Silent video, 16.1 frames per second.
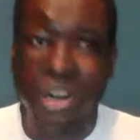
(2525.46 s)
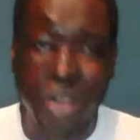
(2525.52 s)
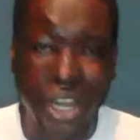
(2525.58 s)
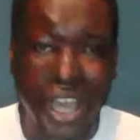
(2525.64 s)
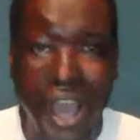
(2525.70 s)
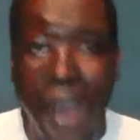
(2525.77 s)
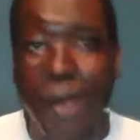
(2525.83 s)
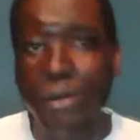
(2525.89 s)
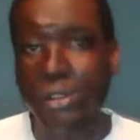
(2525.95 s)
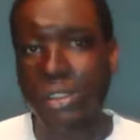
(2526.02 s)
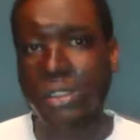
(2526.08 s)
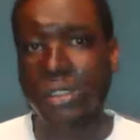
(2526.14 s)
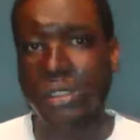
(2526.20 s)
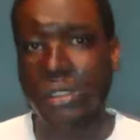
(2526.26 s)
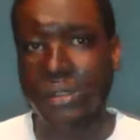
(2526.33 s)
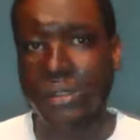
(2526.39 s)

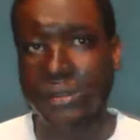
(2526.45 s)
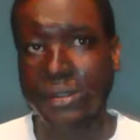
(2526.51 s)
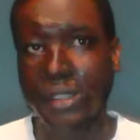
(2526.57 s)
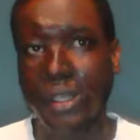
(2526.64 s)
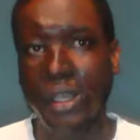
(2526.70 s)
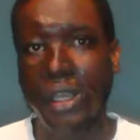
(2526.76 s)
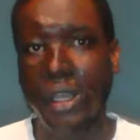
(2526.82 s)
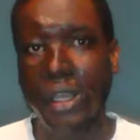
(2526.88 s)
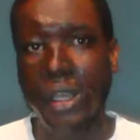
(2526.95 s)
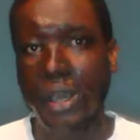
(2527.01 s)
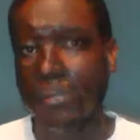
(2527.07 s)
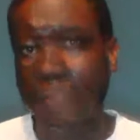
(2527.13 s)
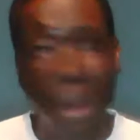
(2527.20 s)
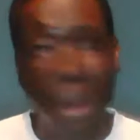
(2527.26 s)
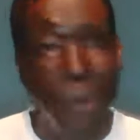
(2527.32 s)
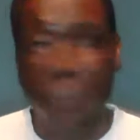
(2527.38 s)
accounts.
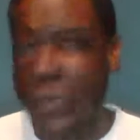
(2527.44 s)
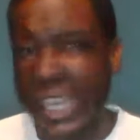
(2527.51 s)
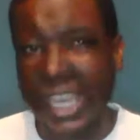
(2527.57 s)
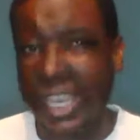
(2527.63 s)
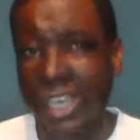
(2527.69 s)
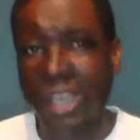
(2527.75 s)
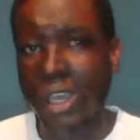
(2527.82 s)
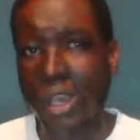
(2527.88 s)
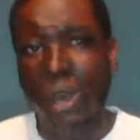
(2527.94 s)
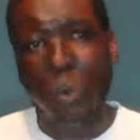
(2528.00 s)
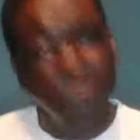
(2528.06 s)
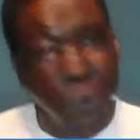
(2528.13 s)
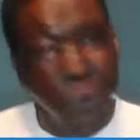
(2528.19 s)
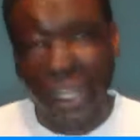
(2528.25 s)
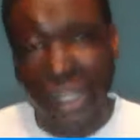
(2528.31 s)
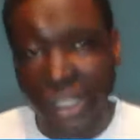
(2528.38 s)
But we
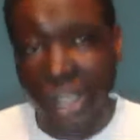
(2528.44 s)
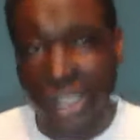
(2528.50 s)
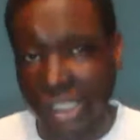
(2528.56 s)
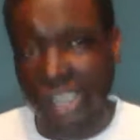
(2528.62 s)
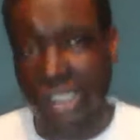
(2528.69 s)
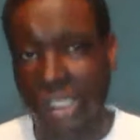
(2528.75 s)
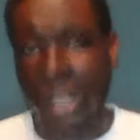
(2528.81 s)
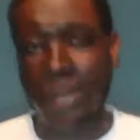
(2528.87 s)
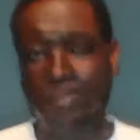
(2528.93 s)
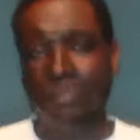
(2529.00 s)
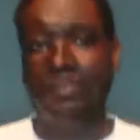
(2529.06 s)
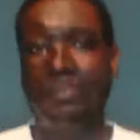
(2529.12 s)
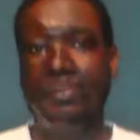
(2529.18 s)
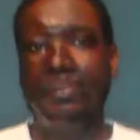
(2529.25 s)
will not stop.